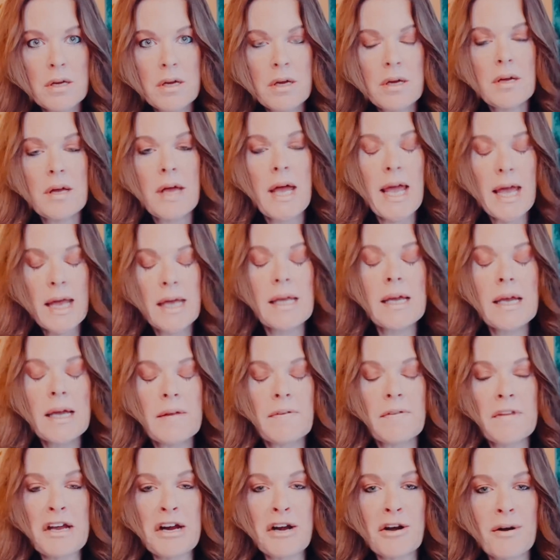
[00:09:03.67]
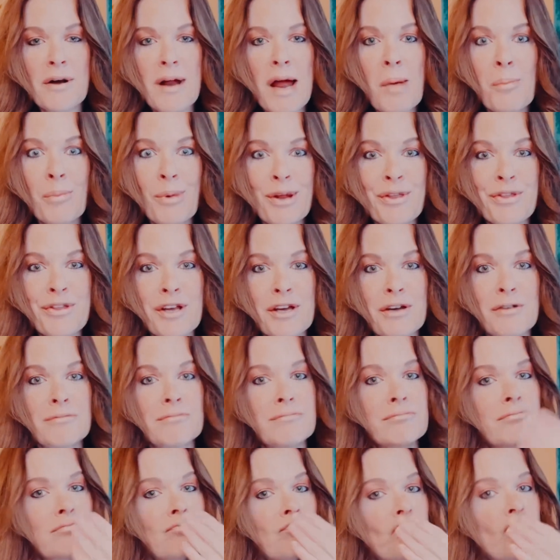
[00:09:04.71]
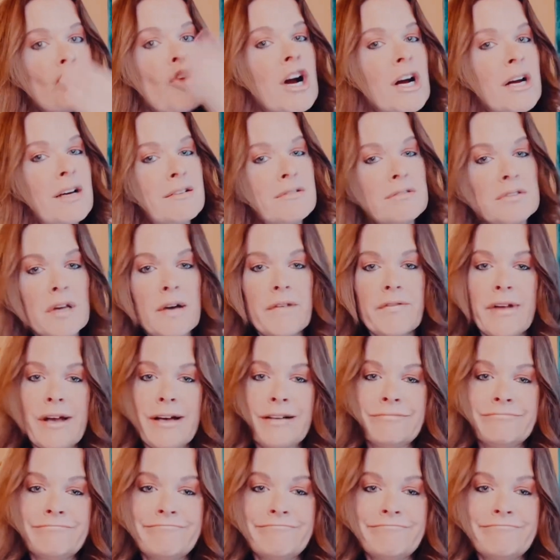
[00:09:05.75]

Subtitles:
Hang in there. I'm with you. Love ya.